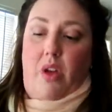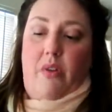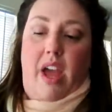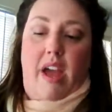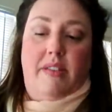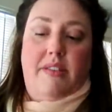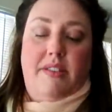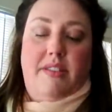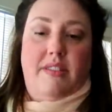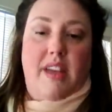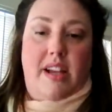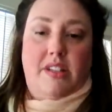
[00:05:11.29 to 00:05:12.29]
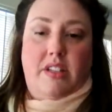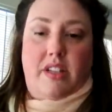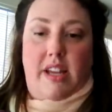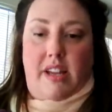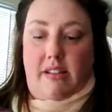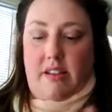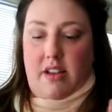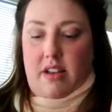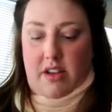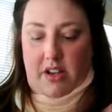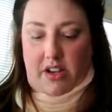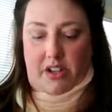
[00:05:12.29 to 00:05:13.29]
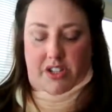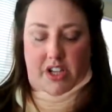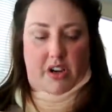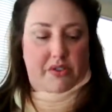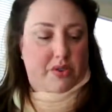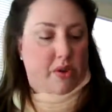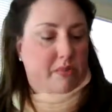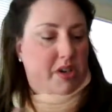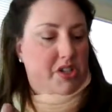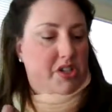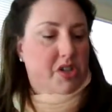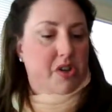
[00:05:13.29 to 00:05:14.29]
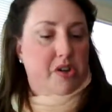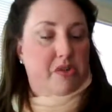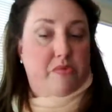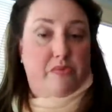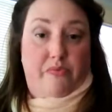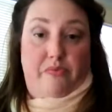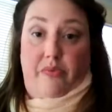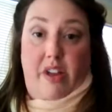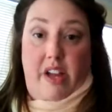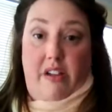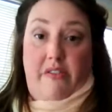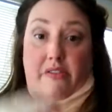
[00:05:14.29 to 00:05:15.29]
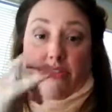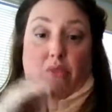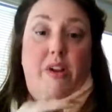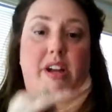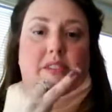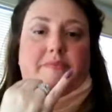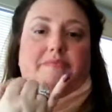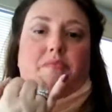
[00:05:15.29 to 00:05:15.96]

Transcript: Okay, this is actually good to go, so I'm going to show you for real.